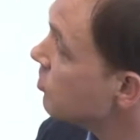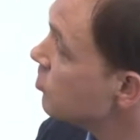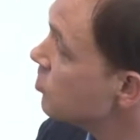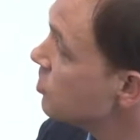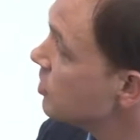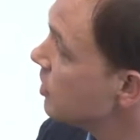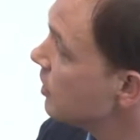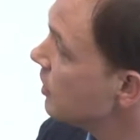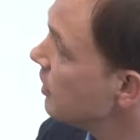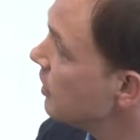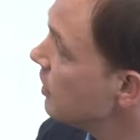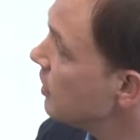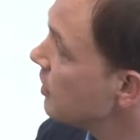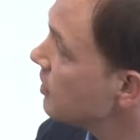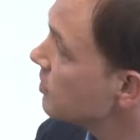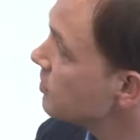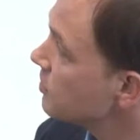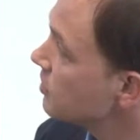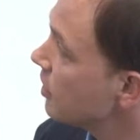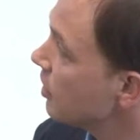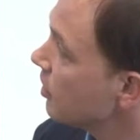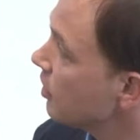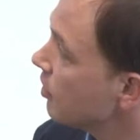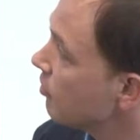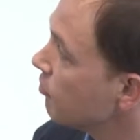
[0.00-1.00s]
in Chile, in
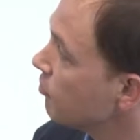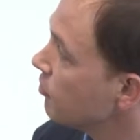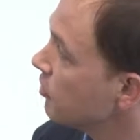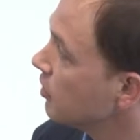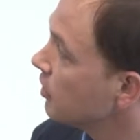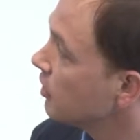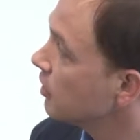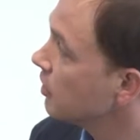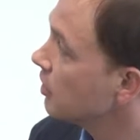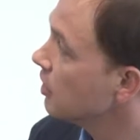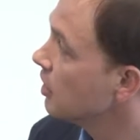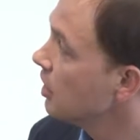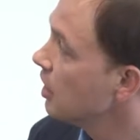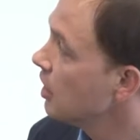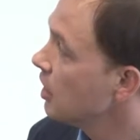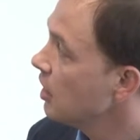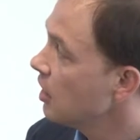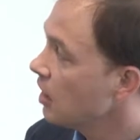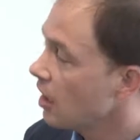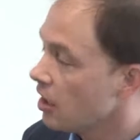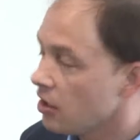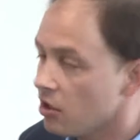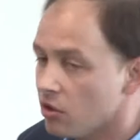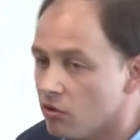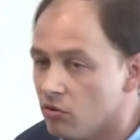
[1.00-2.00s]
South Africa,
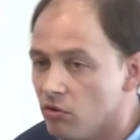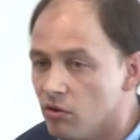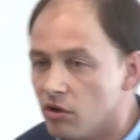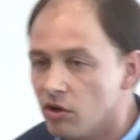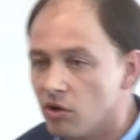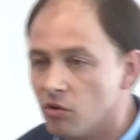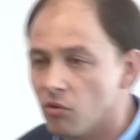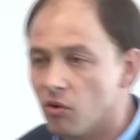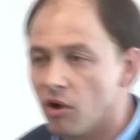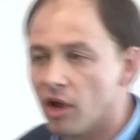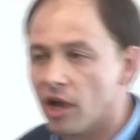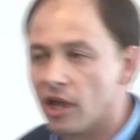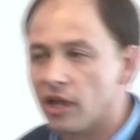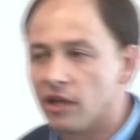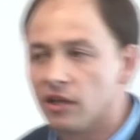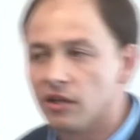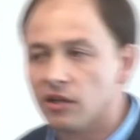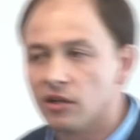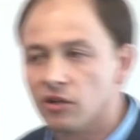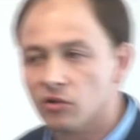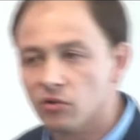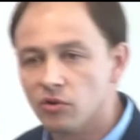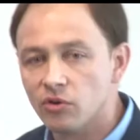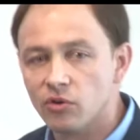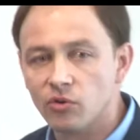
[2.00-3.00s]
and in Uruguay, and
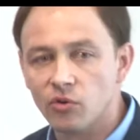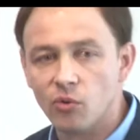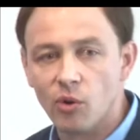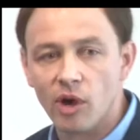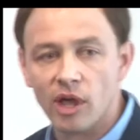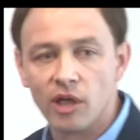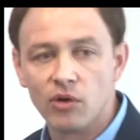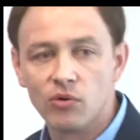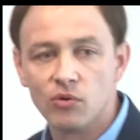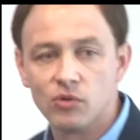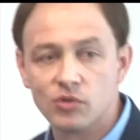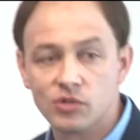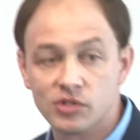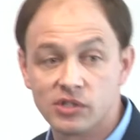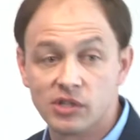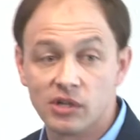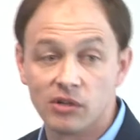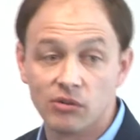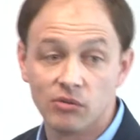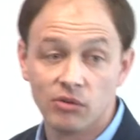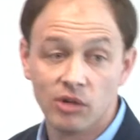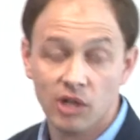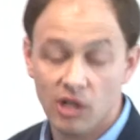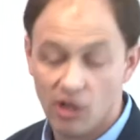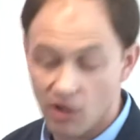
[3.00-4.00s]
in Uruguay
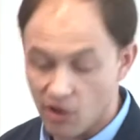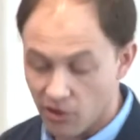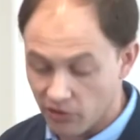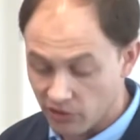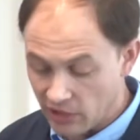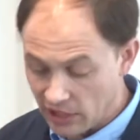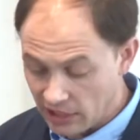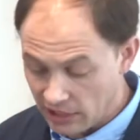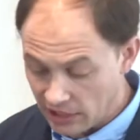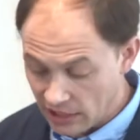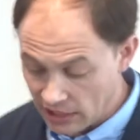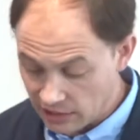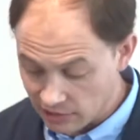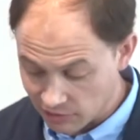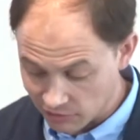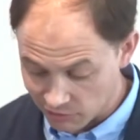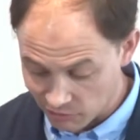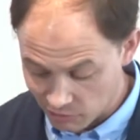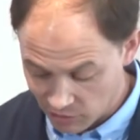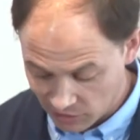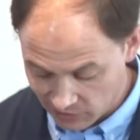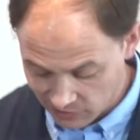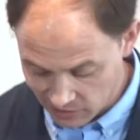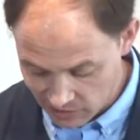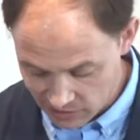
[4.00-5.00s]
also on their native
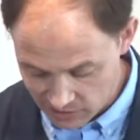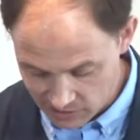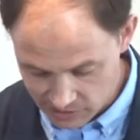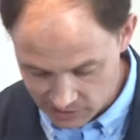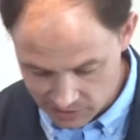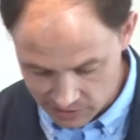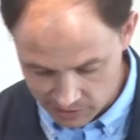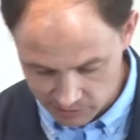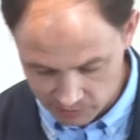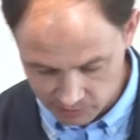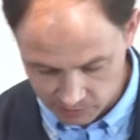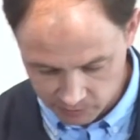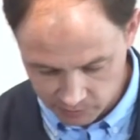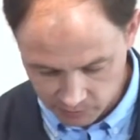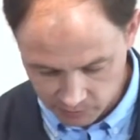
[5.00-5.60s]
Myrtaceae.